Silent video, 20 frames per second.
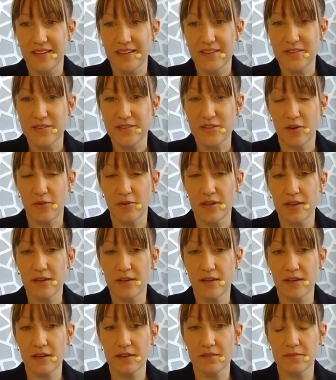So he
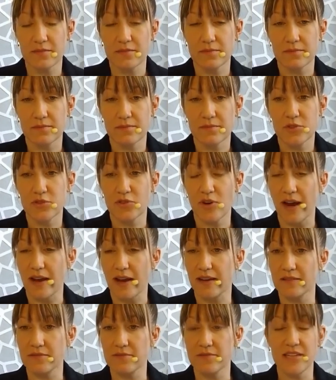can try
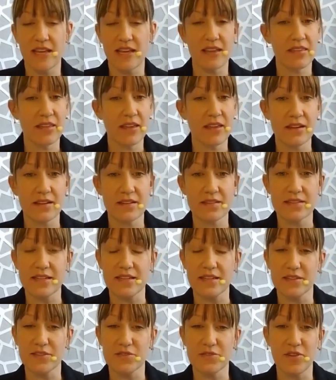and say things, he
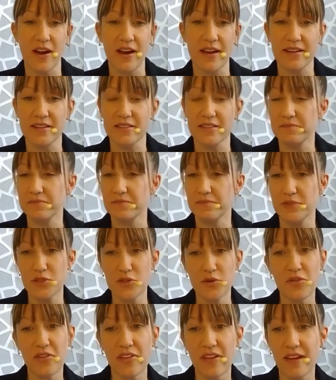can try and
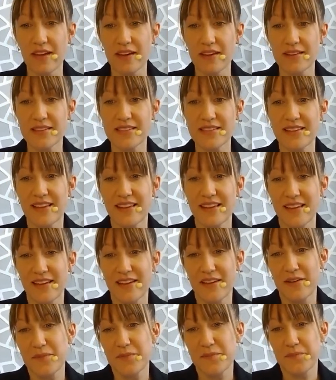do things,
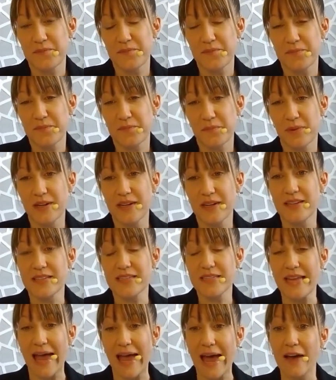but it
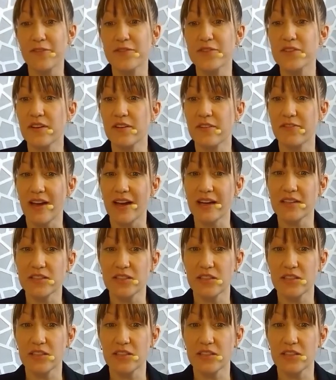doesn't have to affect